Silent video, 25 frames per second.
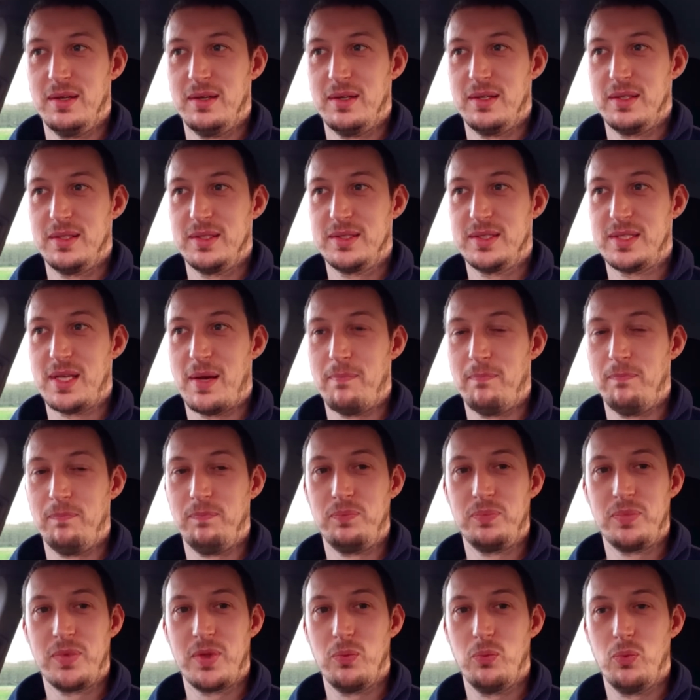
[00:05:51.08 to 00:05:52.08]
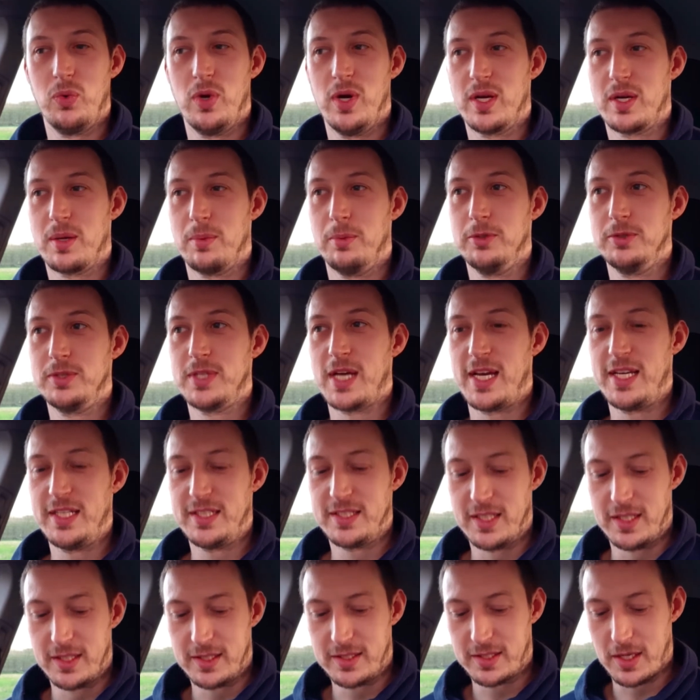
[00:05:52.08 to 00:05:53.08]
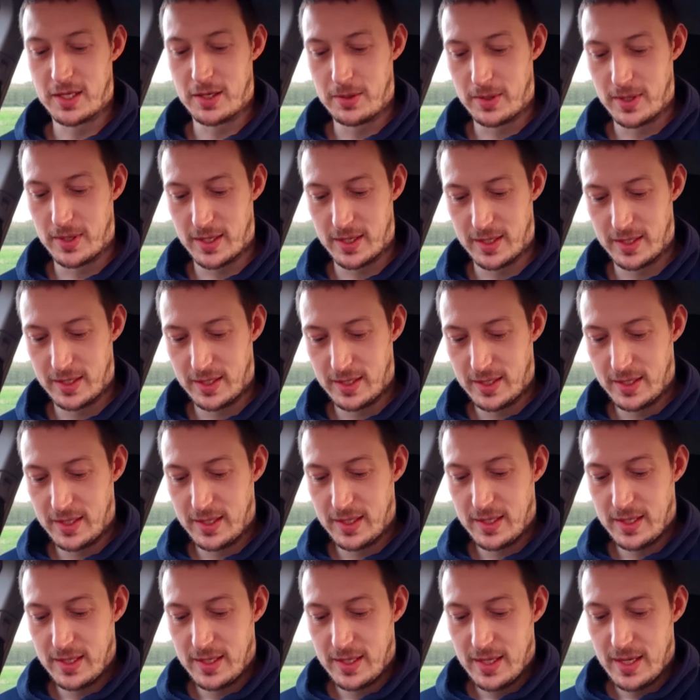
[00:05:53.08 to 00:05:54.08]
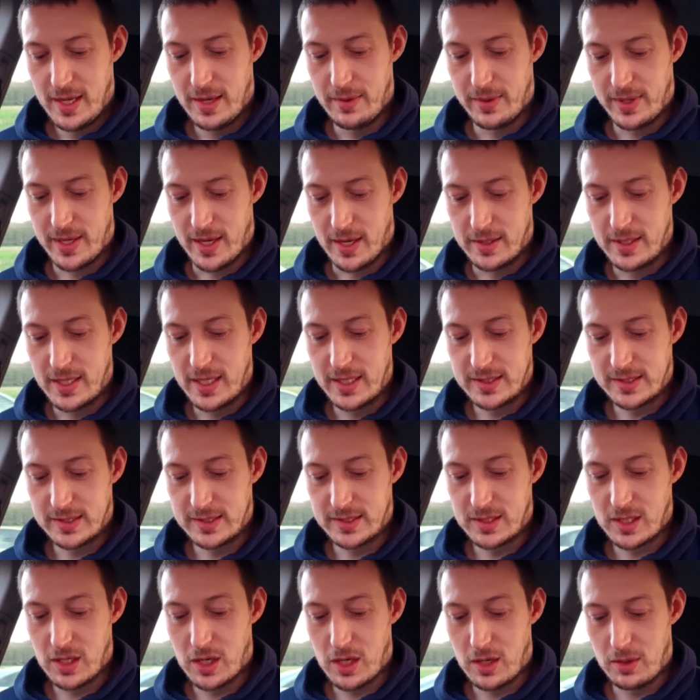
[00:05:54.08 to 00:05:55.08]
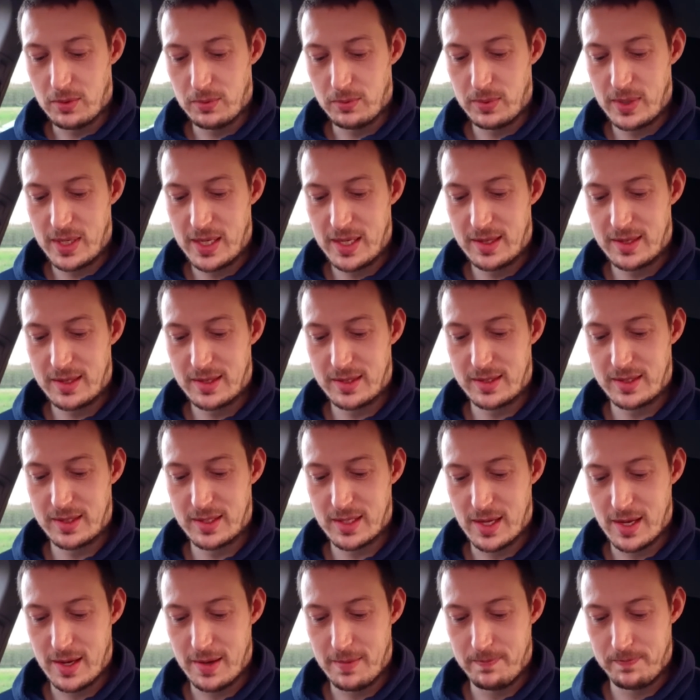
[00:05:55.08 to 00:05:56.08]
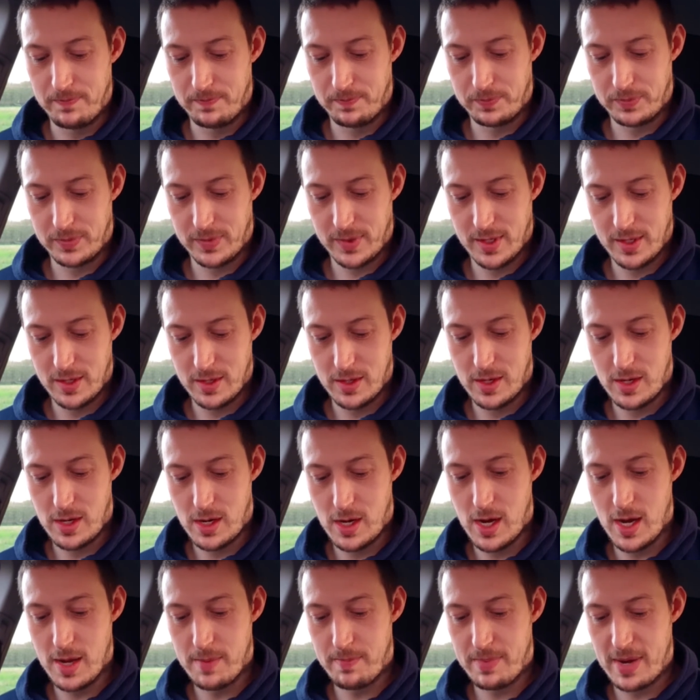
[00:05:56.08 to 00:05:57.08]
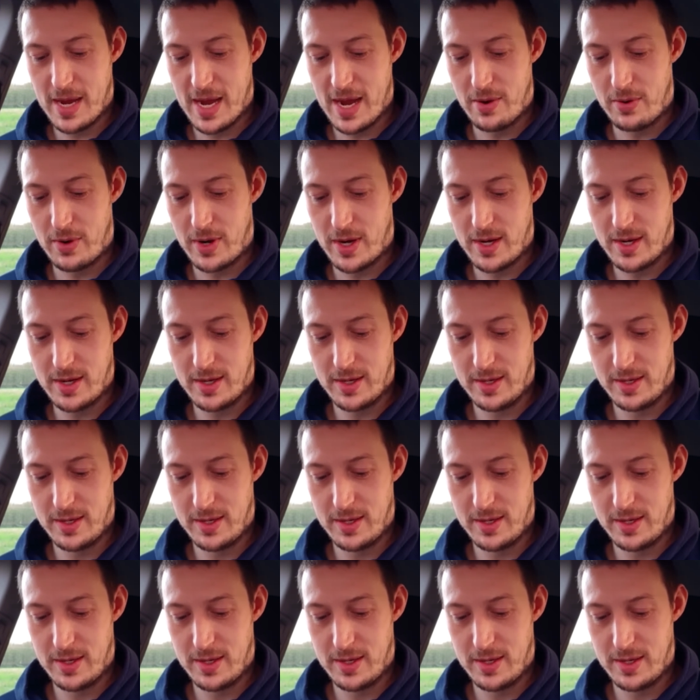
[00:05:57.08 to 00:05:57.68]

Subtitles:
some workable data. So here we go. Let's start with high power